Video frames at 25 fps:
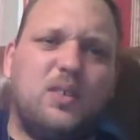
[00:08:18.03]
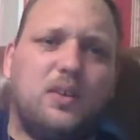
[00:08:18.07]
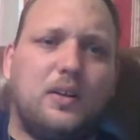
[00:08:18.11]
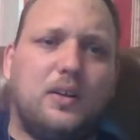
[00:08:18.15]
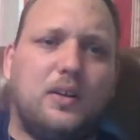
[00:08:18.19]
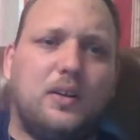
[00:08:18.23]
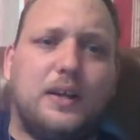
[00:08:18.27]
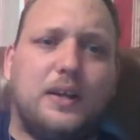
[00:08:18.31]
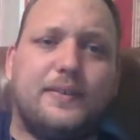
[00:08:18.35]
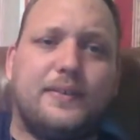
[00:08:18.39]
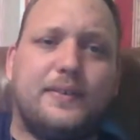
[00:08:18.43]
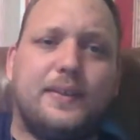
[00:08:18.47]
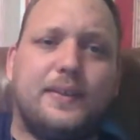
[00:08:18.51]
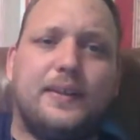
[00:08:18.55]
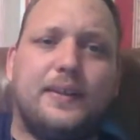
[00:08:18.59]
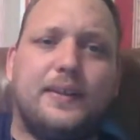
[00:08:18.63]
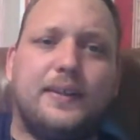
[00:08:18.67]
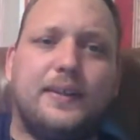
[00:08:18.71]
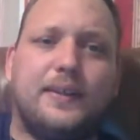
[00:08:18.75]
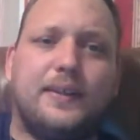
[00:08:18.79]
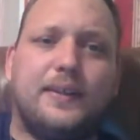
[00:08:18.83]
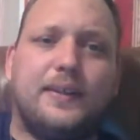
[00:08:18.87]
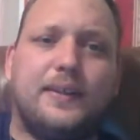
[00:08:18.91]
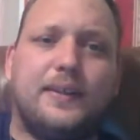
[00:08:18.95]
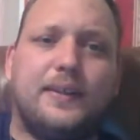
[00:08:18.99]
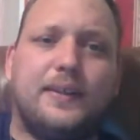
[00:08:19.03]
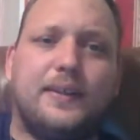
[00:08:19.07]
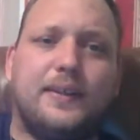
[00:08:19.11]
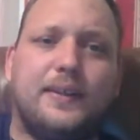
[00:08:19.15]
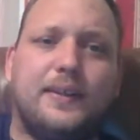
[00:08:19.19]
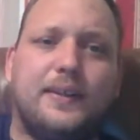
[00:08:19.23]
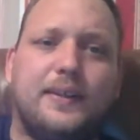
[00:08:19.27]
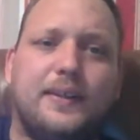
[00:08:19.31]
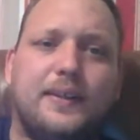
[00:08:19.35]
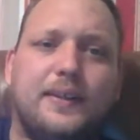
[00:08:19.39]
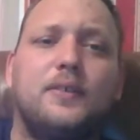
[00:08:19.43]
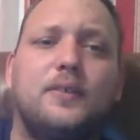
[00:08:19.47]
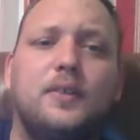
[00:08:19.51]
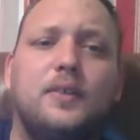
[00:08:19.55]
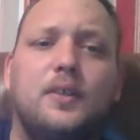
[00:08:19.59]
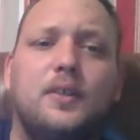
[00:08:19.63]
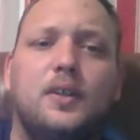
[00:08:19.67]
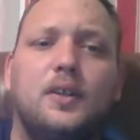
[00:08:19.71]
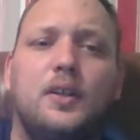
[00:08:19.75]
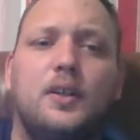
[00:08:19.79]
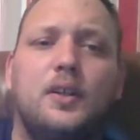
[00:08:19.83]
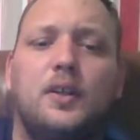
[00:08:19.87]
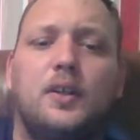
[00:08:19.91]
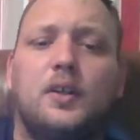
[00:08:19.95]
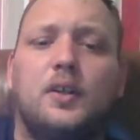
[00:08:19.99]
a nice thing to have.
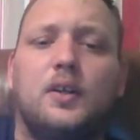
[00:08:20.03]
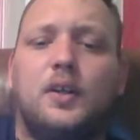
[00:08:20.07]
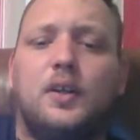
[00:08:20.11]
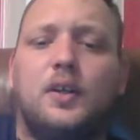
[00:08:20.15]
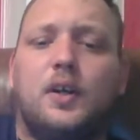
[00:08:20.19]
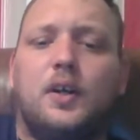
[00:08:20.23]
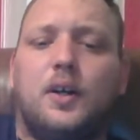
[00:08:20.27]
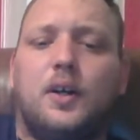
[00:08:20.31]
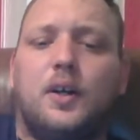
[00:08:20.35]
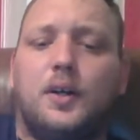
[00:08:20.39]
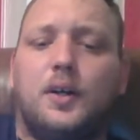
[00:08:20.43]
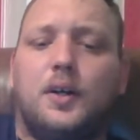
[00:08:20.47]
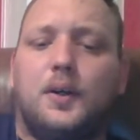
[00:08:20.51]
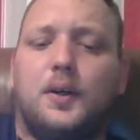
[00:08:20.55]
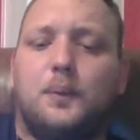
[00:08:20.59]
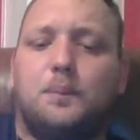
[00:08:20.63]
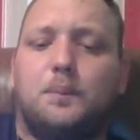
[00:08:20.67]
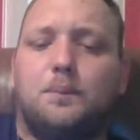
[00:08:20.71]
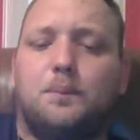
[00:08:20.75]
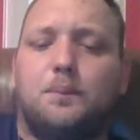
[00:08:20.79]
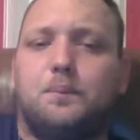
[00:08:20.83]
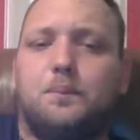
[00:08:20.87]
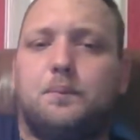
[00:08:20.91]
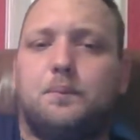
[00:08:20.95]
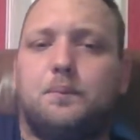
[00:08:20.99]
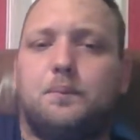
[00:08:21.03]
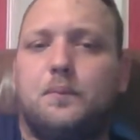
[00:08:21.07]
Um,